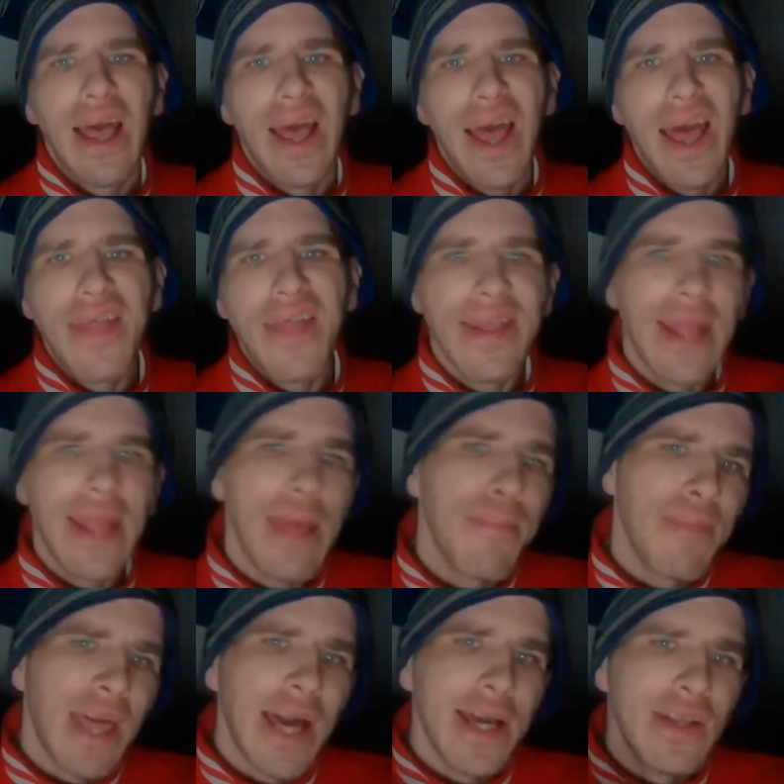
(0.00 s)
And
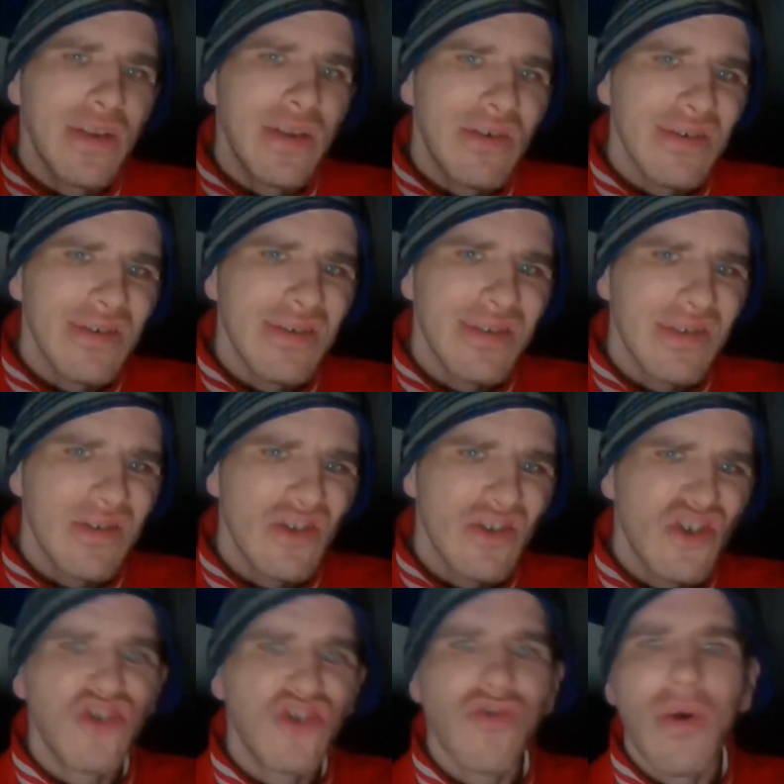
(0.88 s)
then MK Dons
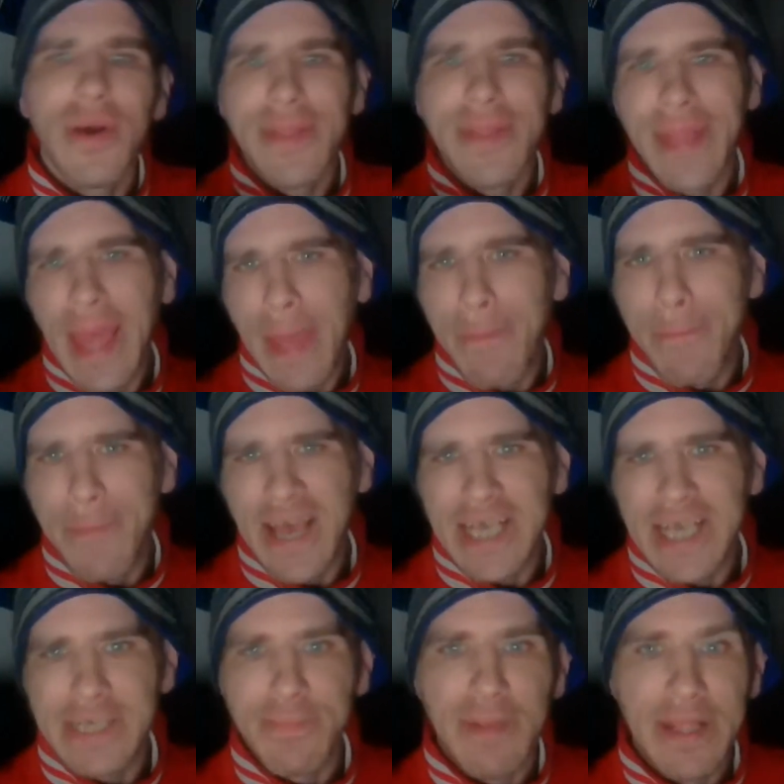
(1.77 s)
tried their
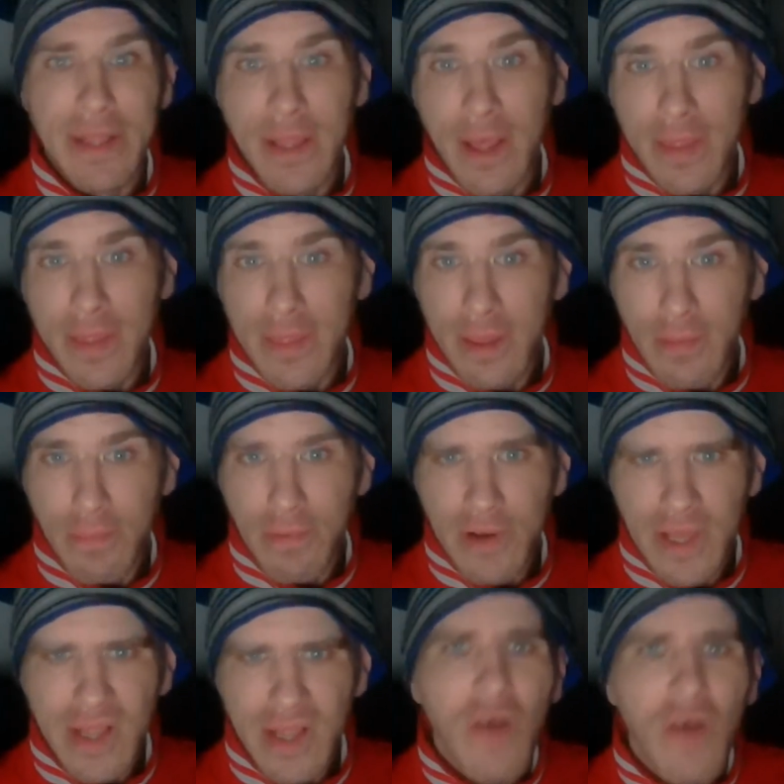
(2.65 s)
best but nothing
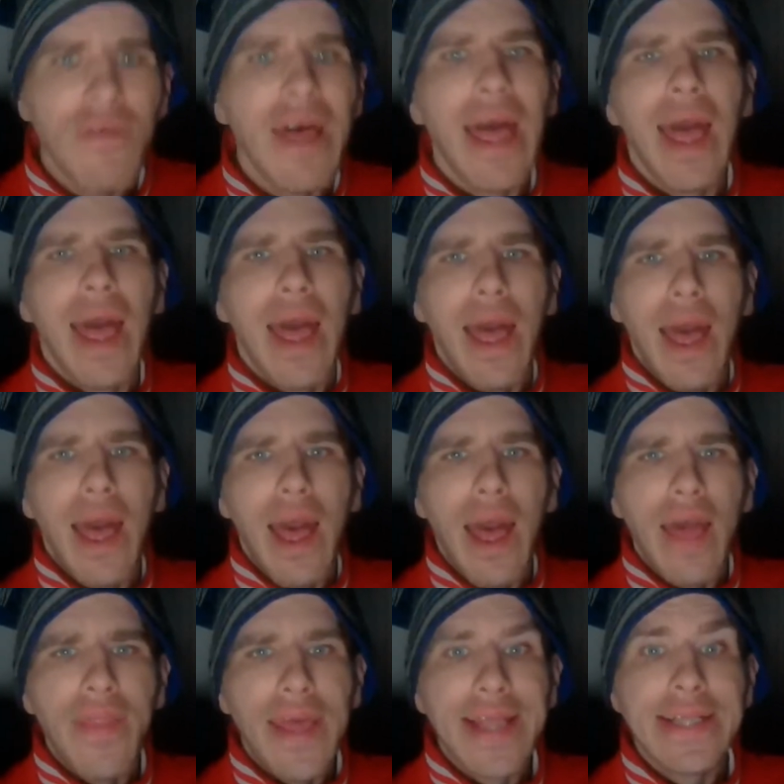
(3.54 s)
pulling off.
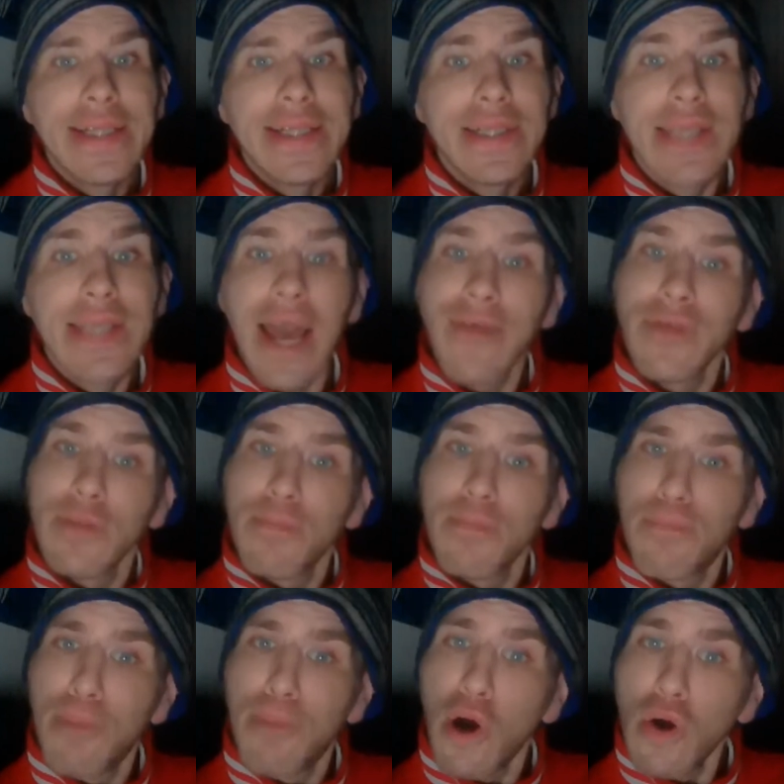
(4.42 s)
And then Darren
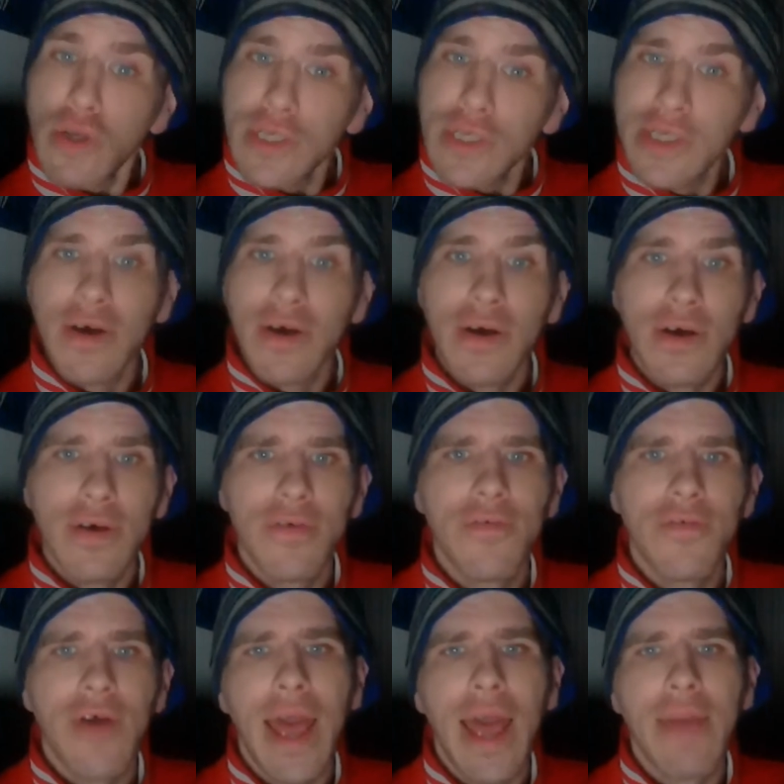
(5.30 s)
Potter
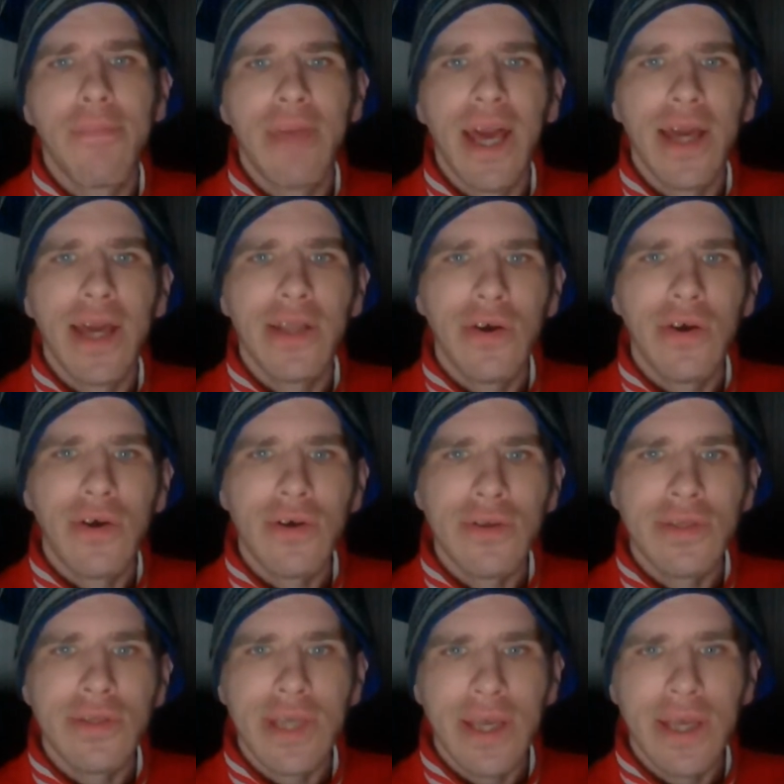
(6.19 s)
for MK
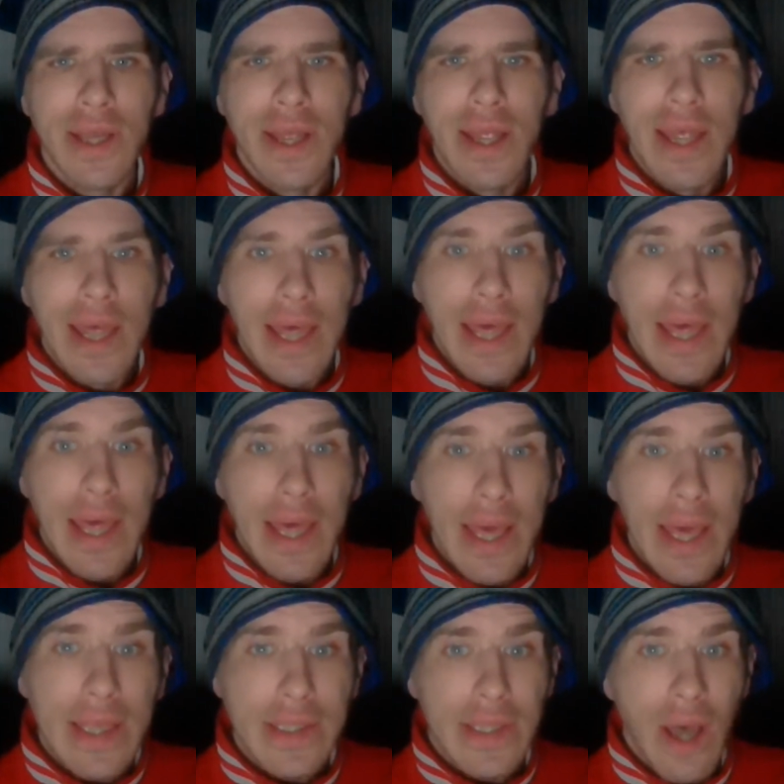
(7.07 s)
Dons
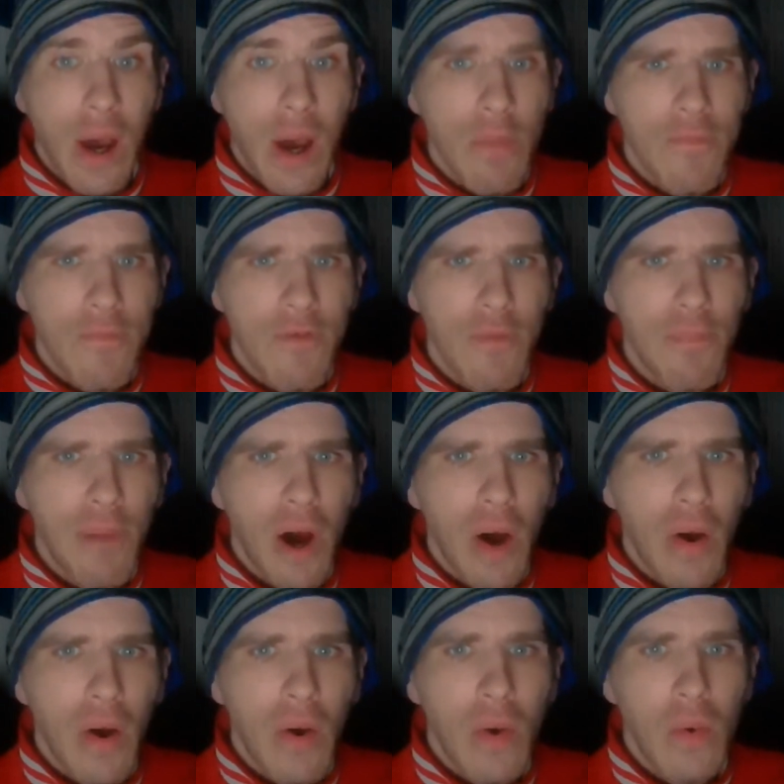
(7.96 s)
hits a hopeful
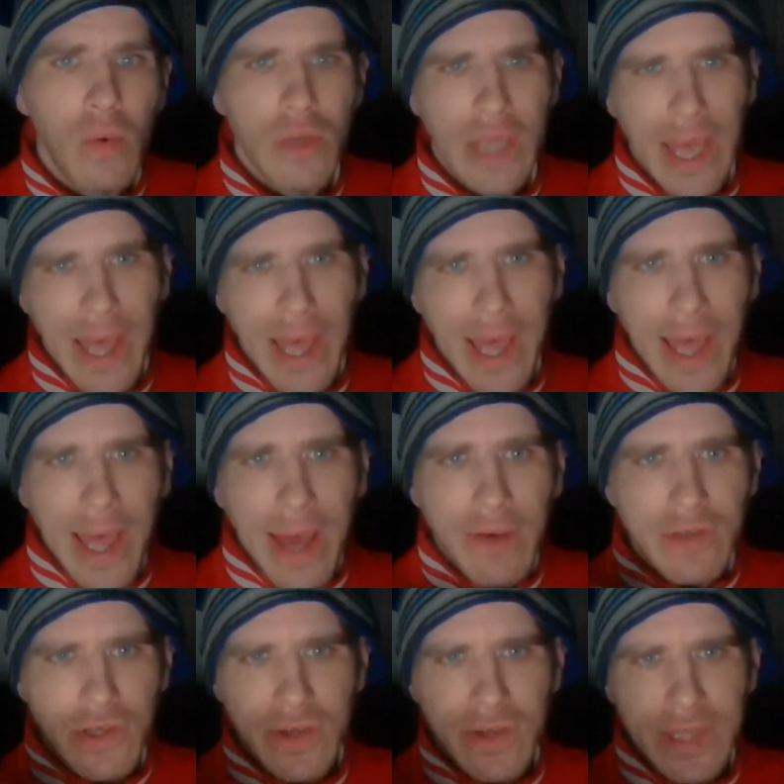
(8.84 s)
ball
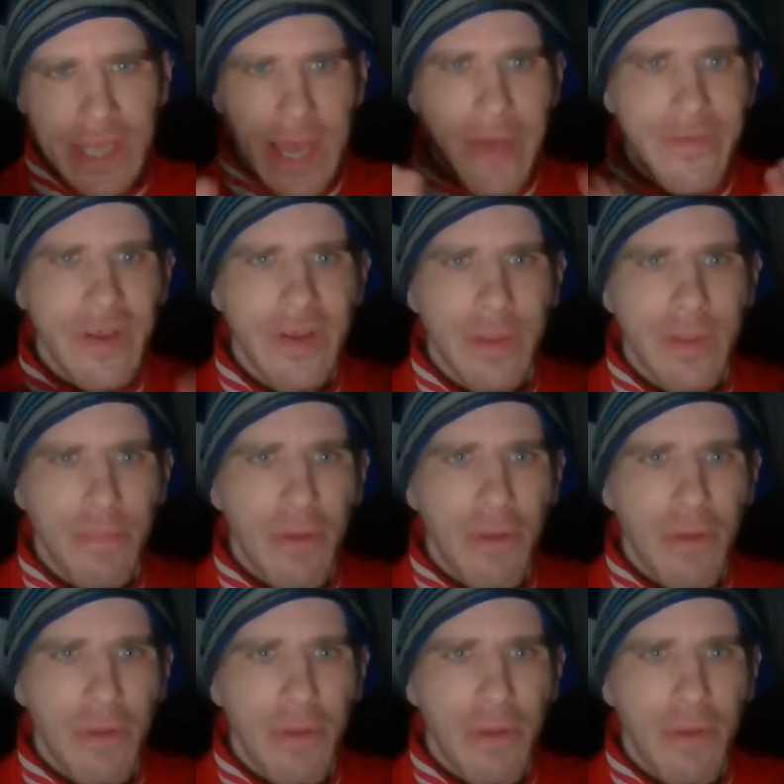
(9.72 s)
outside the area of the